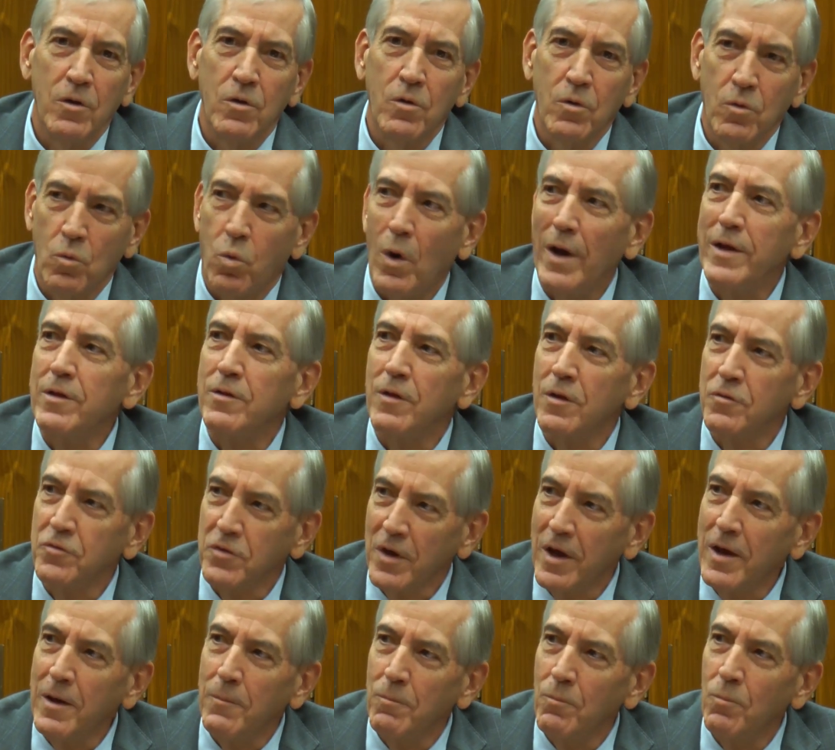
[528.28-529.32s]
quite the
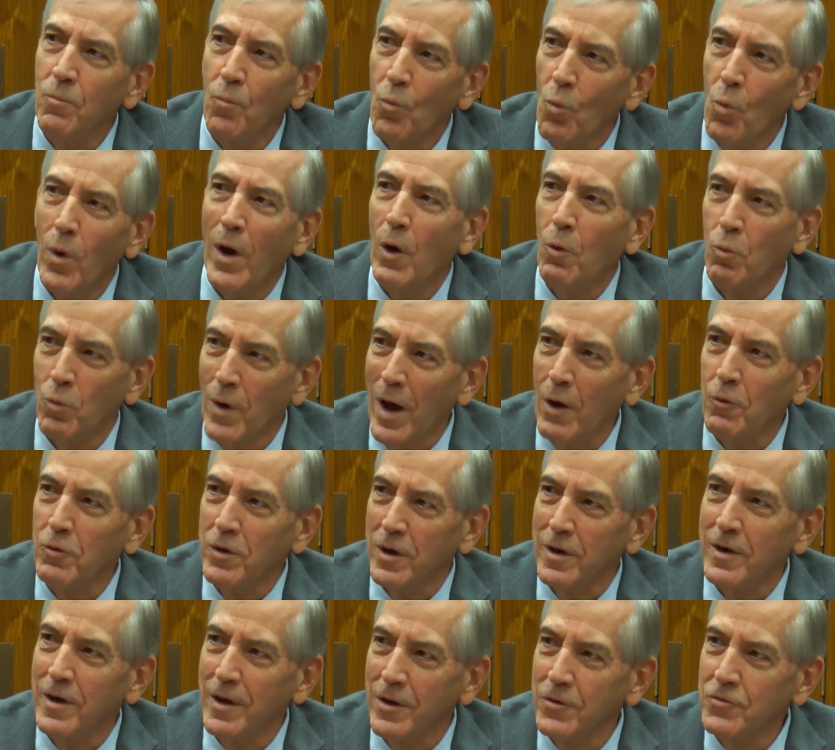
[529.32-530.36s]
same
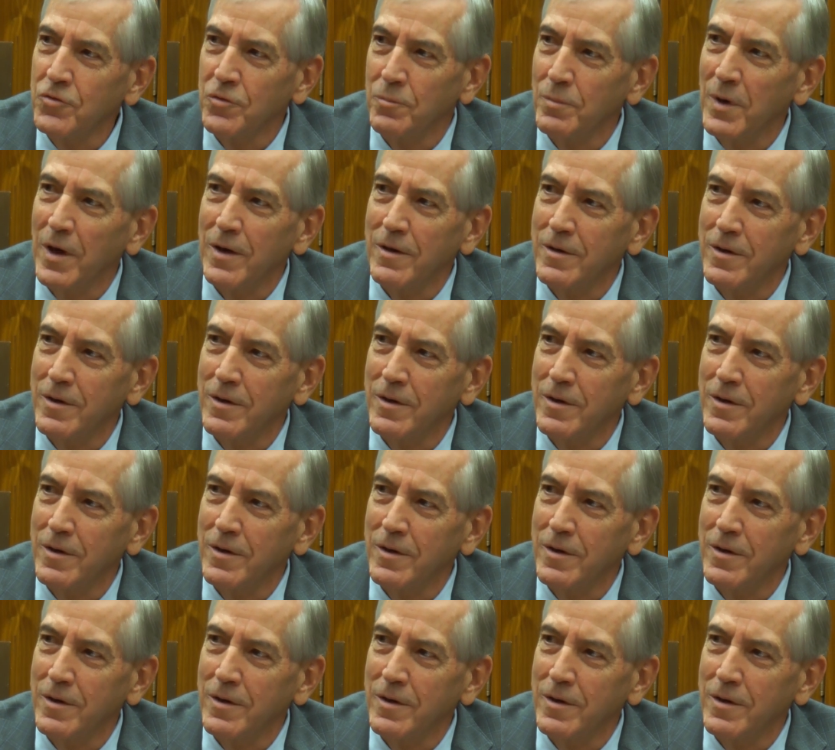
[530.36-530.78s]
well-roundedness,